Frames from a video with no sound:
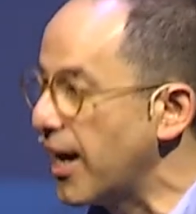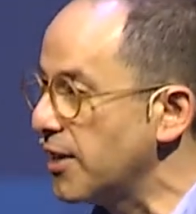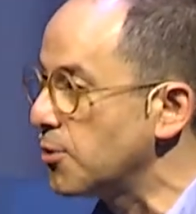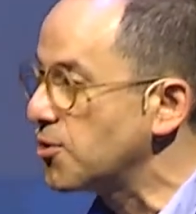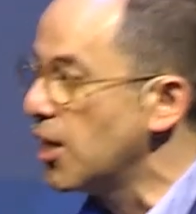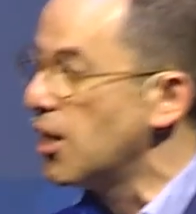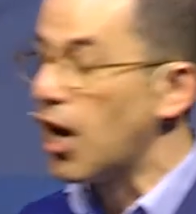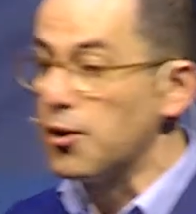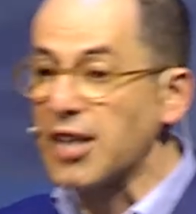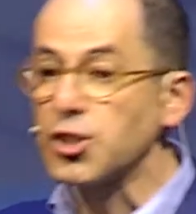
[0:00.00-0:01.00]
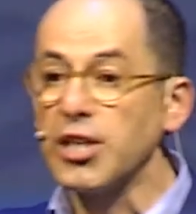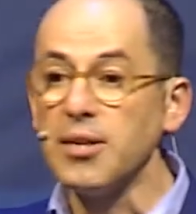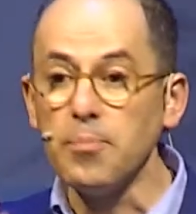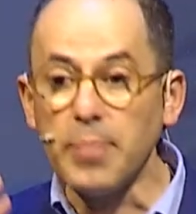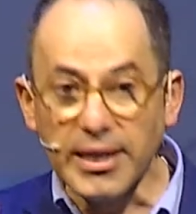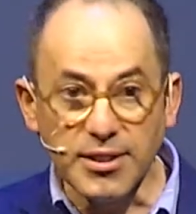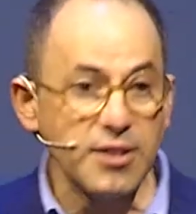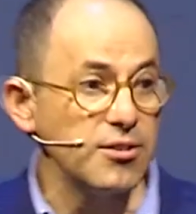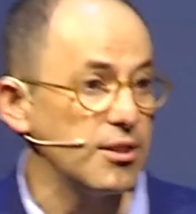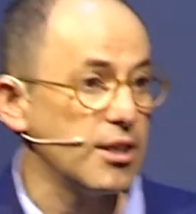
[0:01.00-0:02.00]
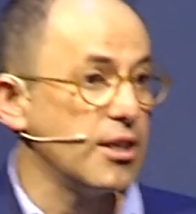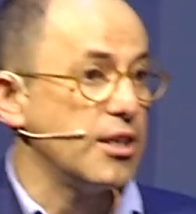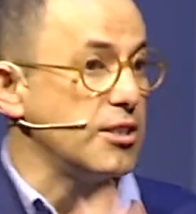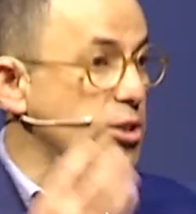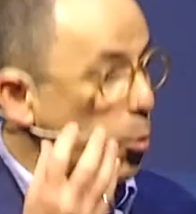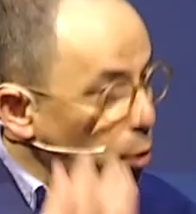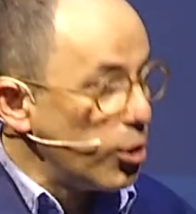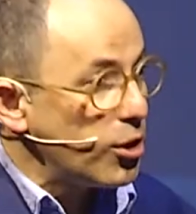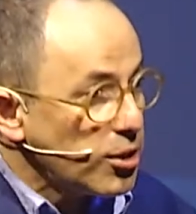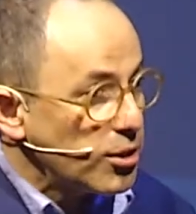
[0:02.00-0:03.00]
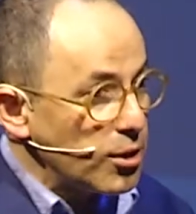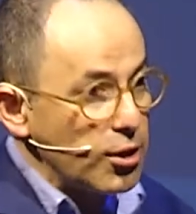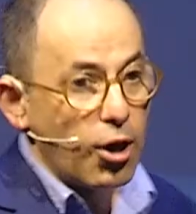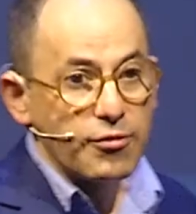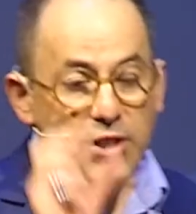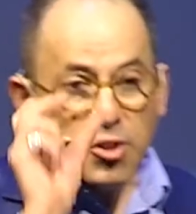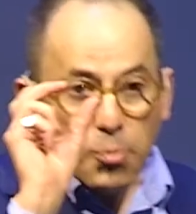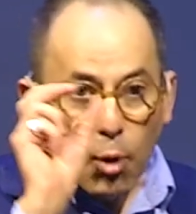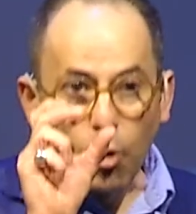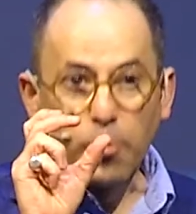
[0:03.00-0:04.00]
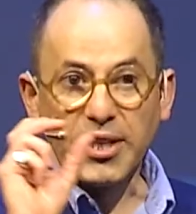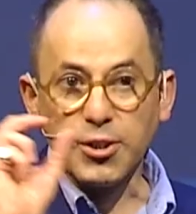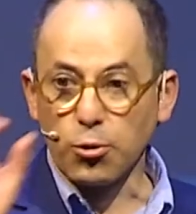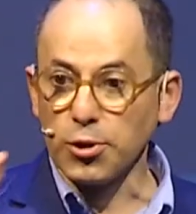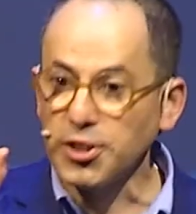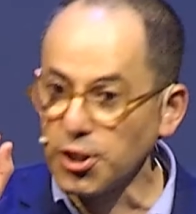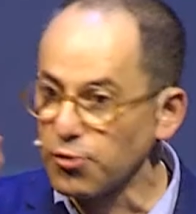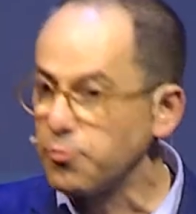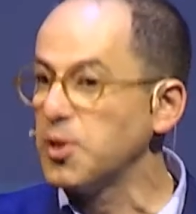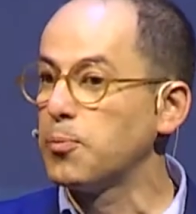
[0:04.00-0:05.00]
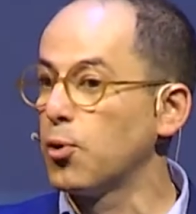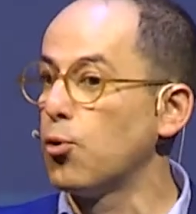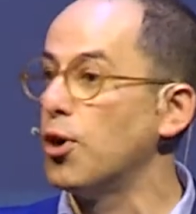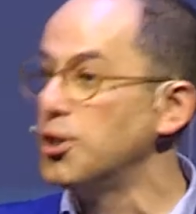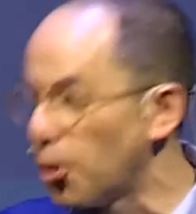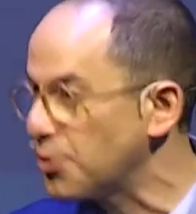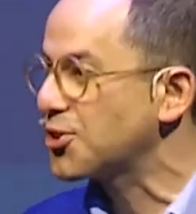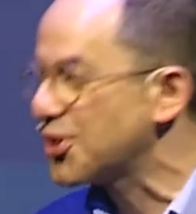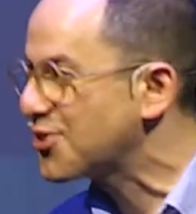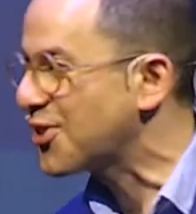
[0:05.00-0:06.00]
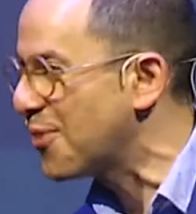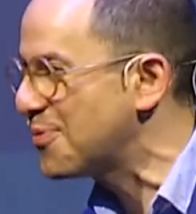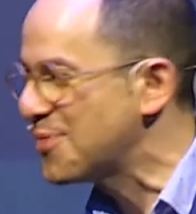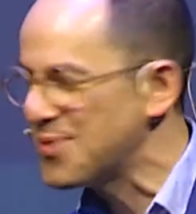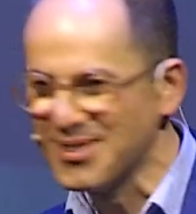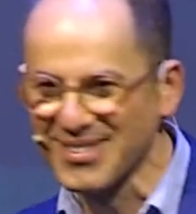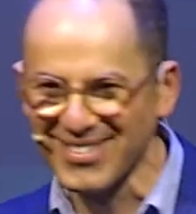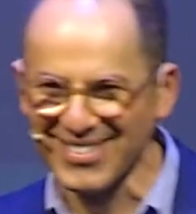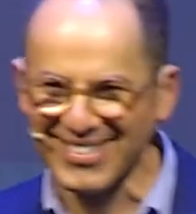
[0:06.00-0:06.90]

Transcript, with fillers: values, are actually embedded in the work of the small minority of people who are not CSR people